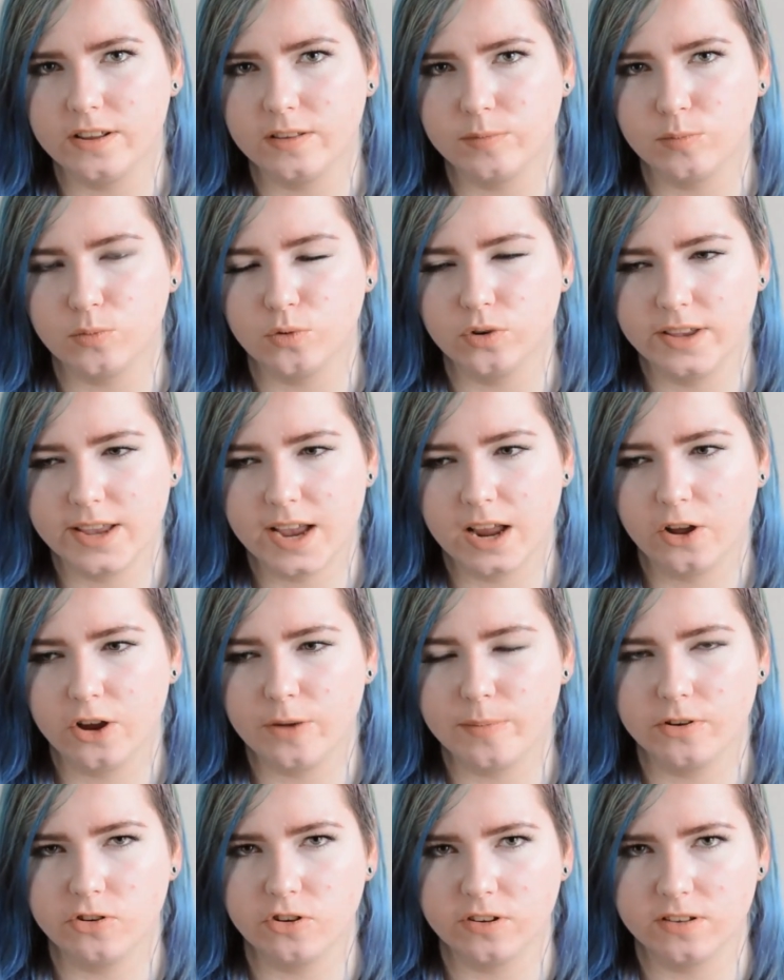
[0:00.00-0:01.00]
is more yellow,
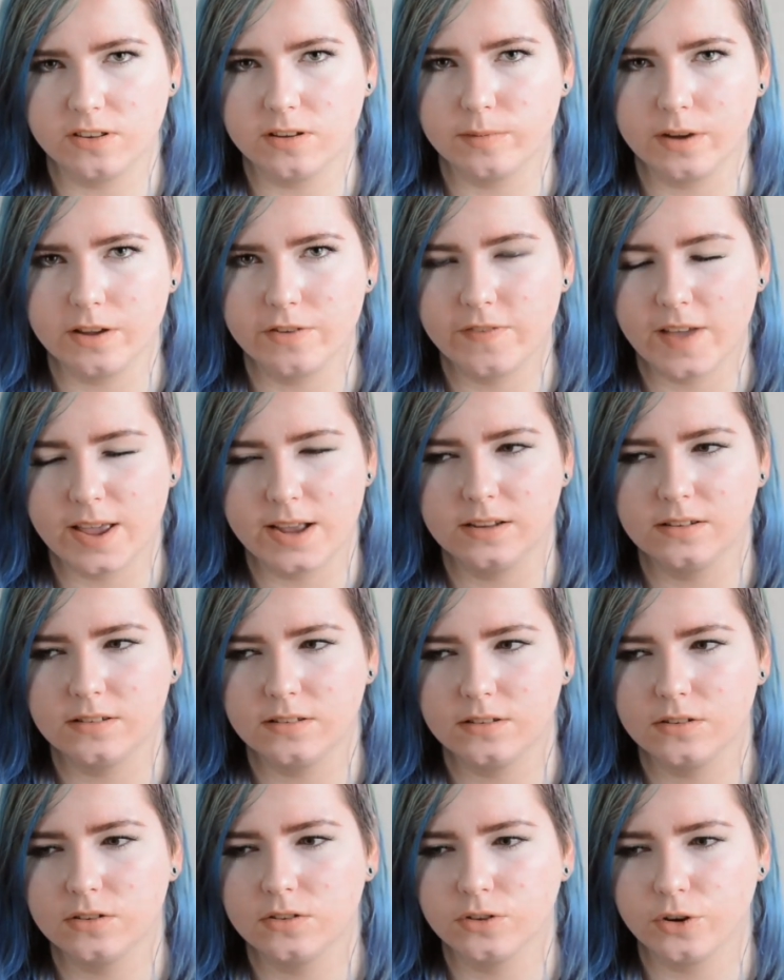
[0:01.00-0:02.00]
but just on my face,
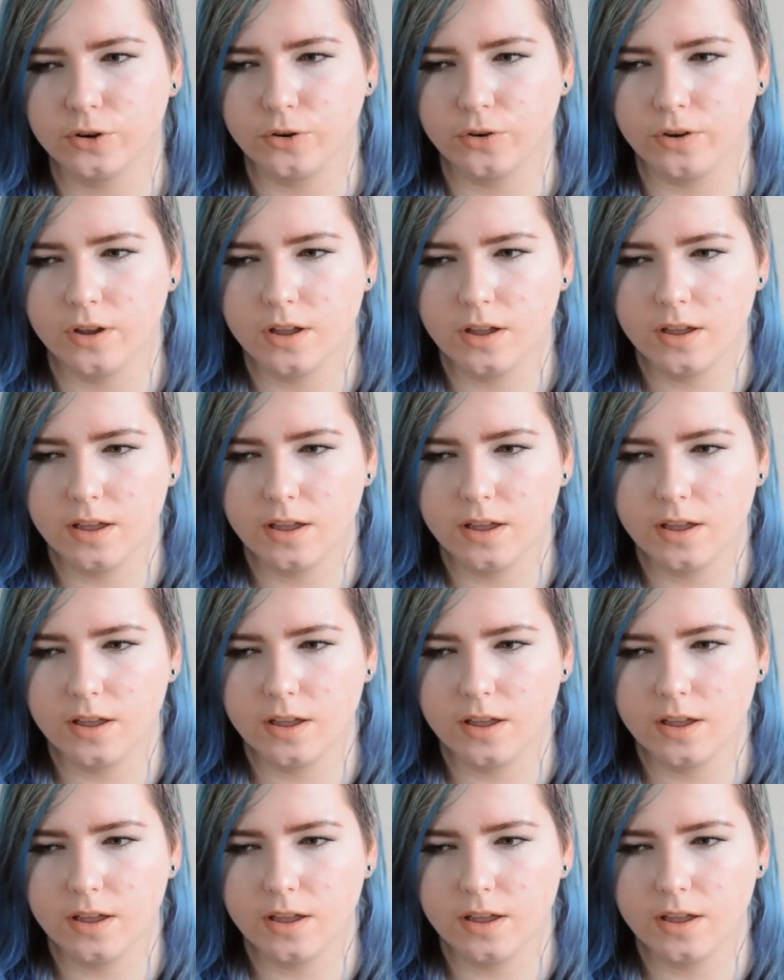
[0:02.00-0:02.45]
so